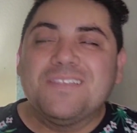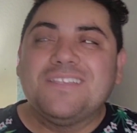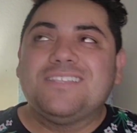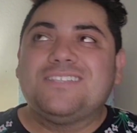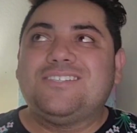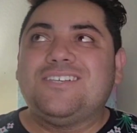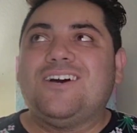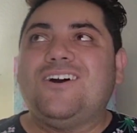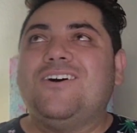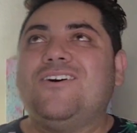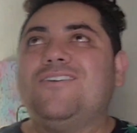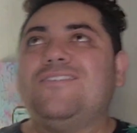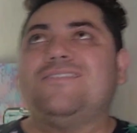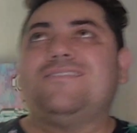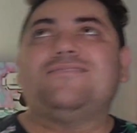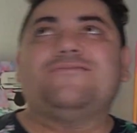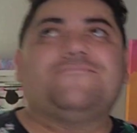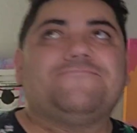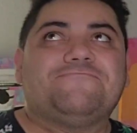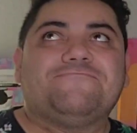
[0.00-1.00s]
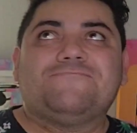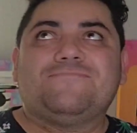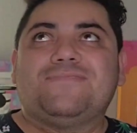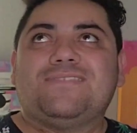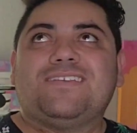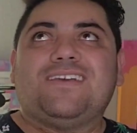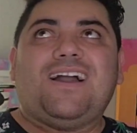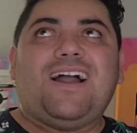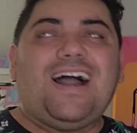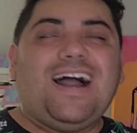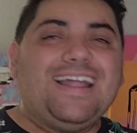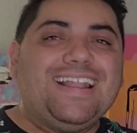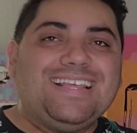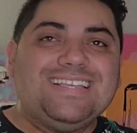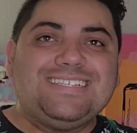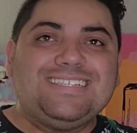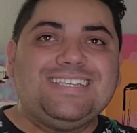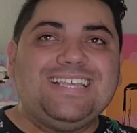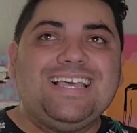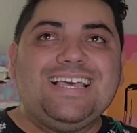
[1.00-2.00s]
So,
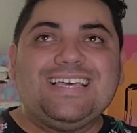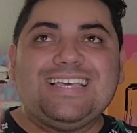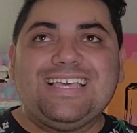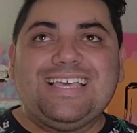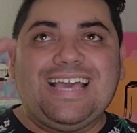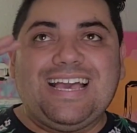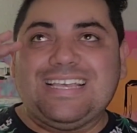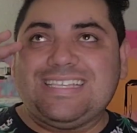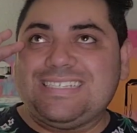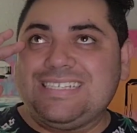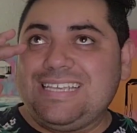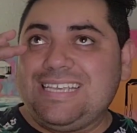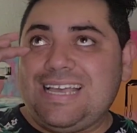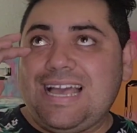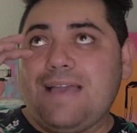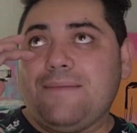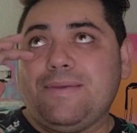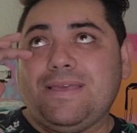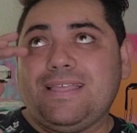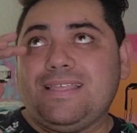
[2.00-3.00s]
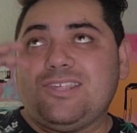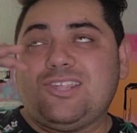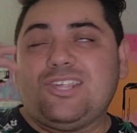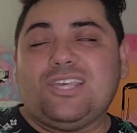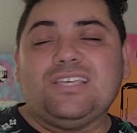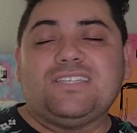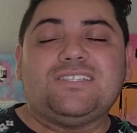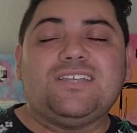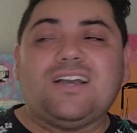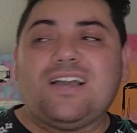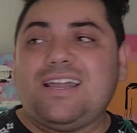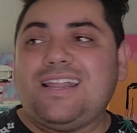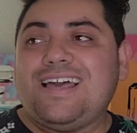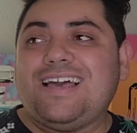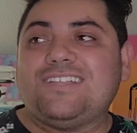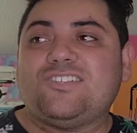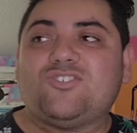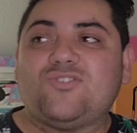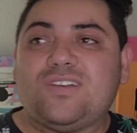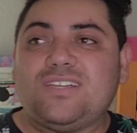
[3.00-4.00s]
honestly, yes. I mean, she's not going
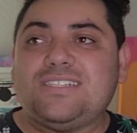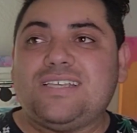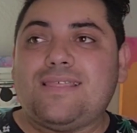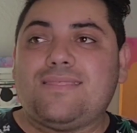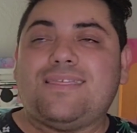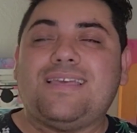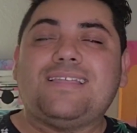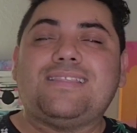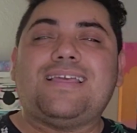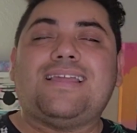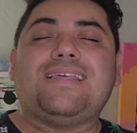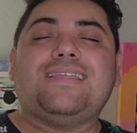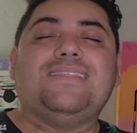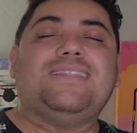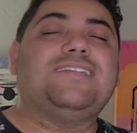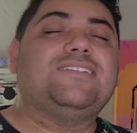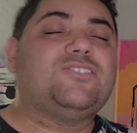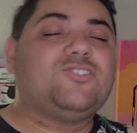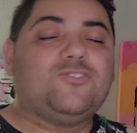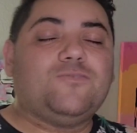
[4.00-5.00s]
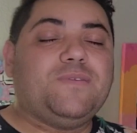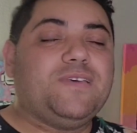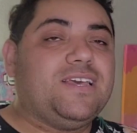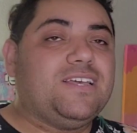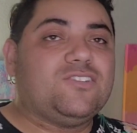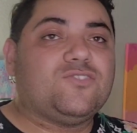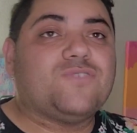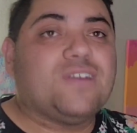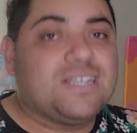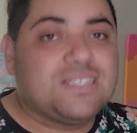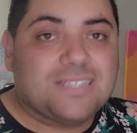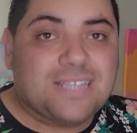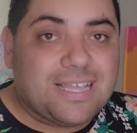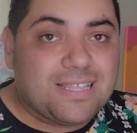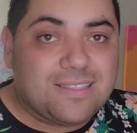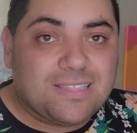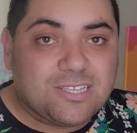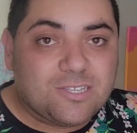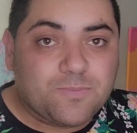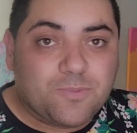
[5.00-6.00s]
to address the thing that it needs to be addressed
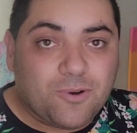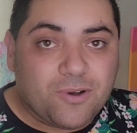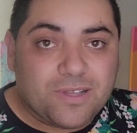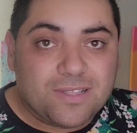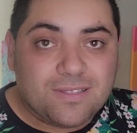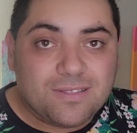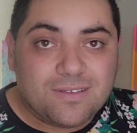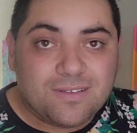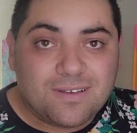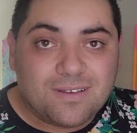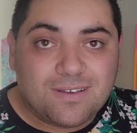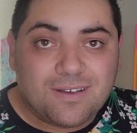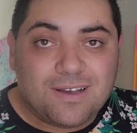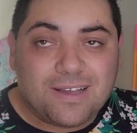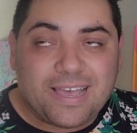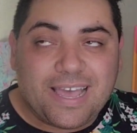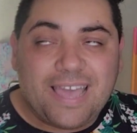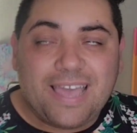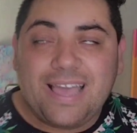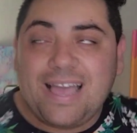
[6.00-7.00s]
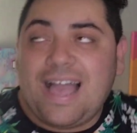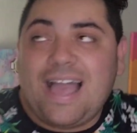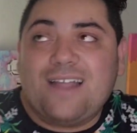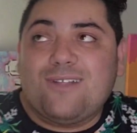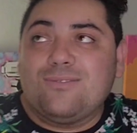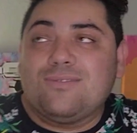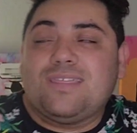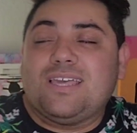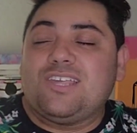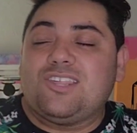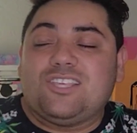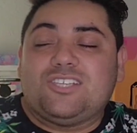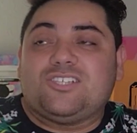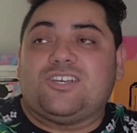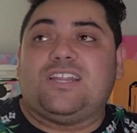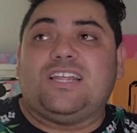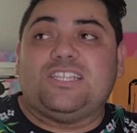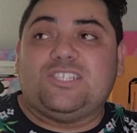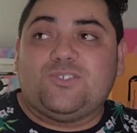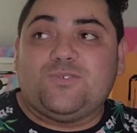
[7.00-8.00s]
at this point, okay? I don't think she's
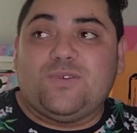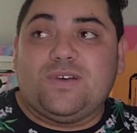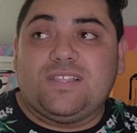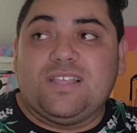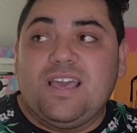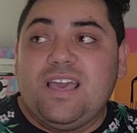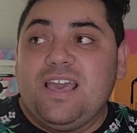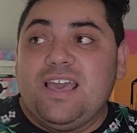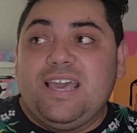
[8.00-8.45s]
going to do it.